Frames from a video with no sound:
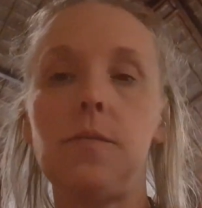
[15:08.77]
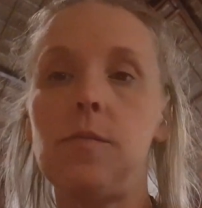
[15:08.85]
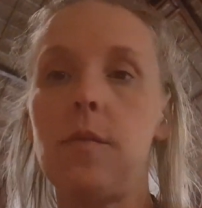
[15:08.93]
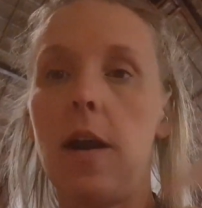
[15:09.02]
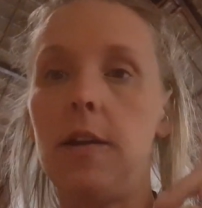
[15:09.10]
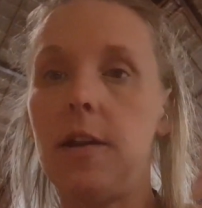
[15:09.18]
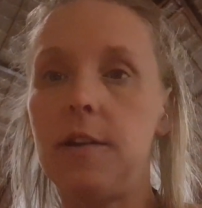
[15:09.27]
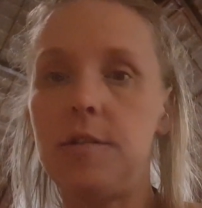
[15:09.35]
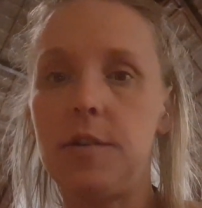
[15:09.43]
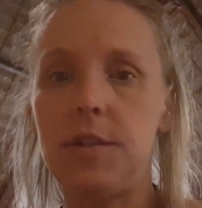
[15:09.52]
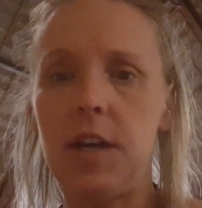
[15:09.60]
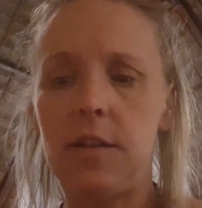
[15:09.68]
I'd like
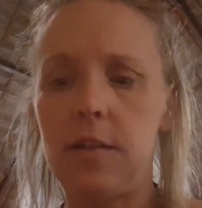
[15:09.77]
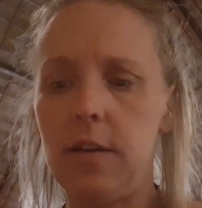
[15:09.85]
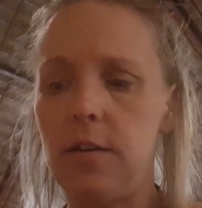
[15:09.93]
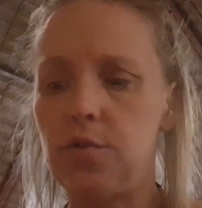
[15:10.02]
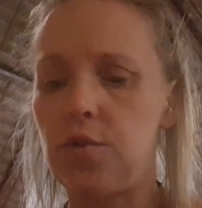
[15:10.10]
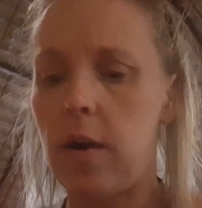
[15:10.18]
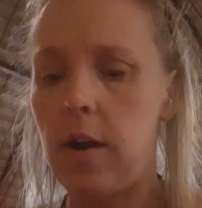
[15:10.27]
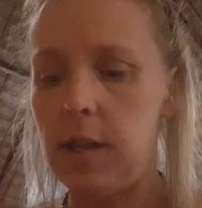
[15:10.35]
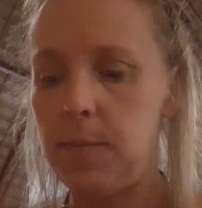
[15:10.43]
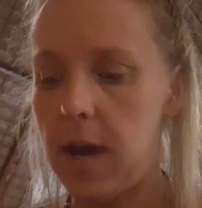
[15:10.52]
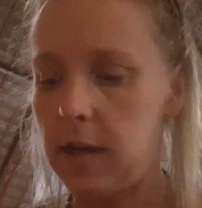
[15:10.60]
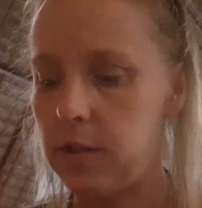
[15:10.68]
to take the little
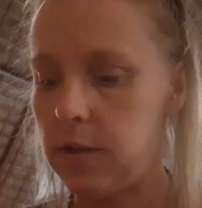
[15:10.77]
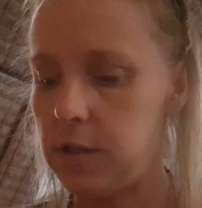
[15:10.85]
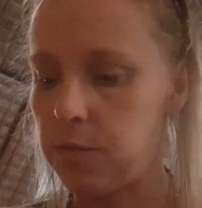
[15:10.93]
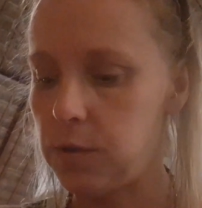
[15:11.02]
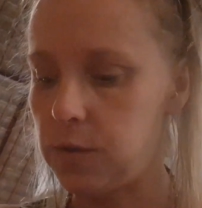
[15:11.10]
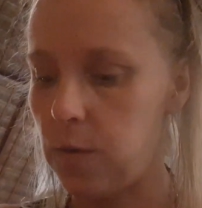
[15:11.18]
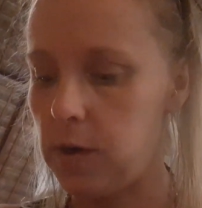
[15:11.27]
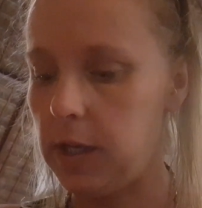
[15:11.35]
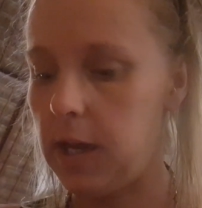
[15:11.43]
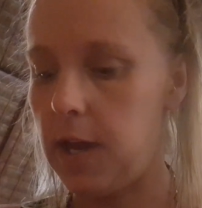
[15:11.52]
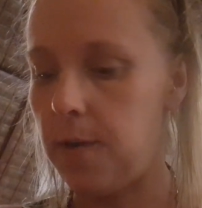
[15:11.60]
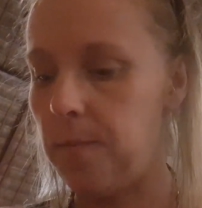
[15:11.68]
trolley back to this resort
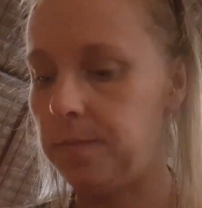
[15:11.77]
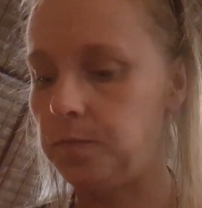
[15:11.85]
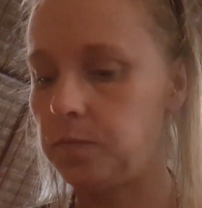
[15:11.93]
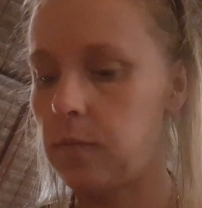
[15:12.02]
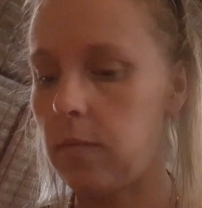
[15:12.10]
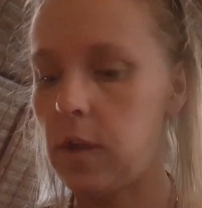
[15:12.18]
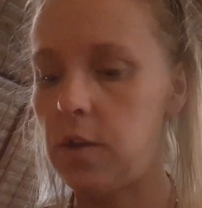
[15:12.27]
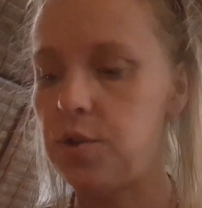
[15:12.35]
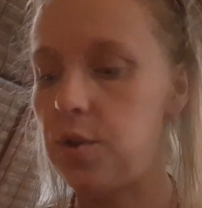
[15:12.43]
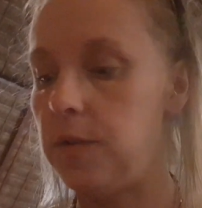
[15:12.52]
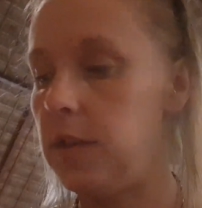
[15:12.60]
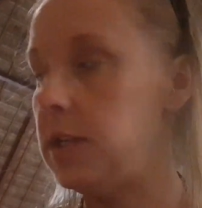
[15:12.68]
again
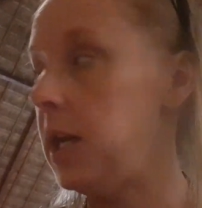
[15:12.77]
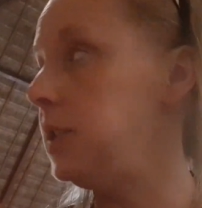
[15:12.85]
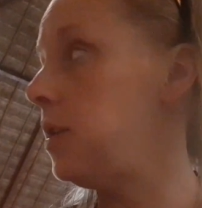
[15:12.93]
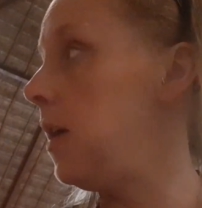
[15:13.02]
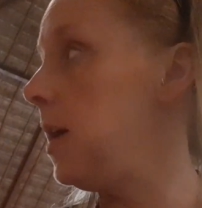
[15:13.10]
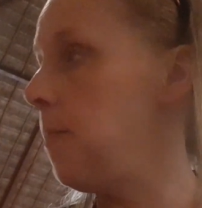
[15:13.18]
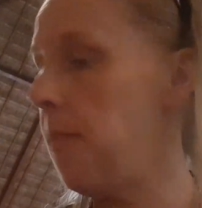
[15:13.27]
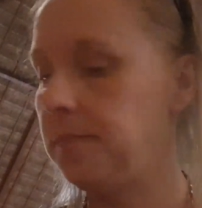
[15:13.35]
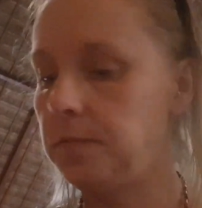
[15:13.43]
during the daytime,